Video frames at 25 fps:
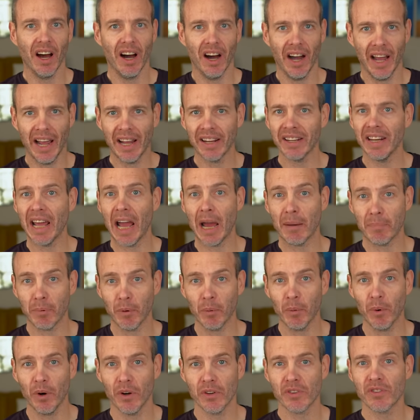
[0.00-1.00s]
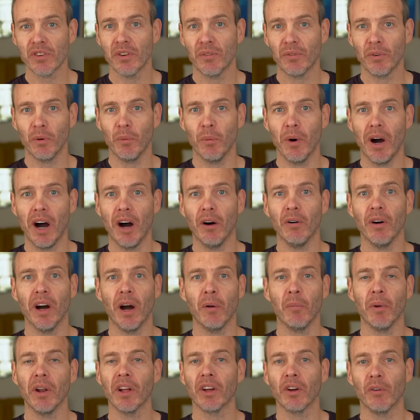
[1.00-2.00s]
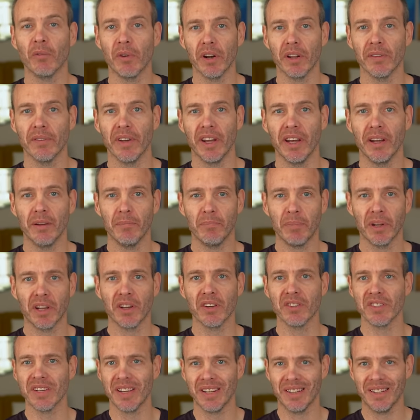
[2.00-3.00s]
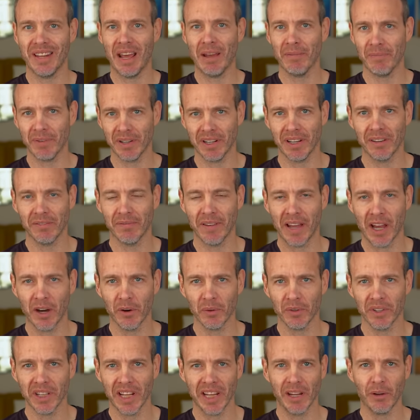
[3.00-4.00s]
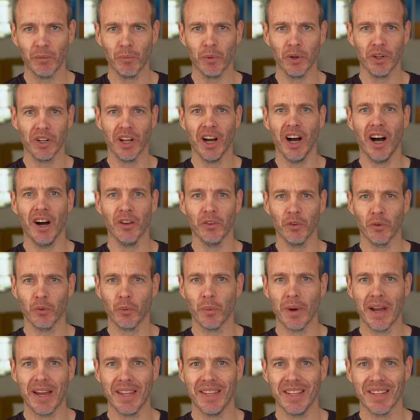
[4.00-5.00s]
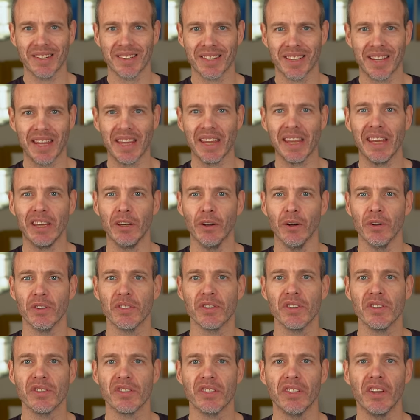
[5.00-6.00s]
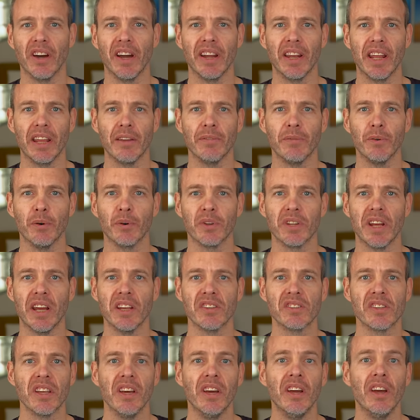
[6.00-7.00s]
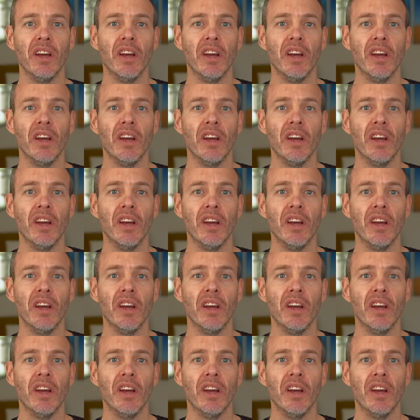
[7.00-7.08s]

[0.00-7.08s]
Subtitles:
I had an Apple Watch for a while, and when I got rid of it, because it definitely failed the would Arnold wear this geeky nonsense in 1984 test,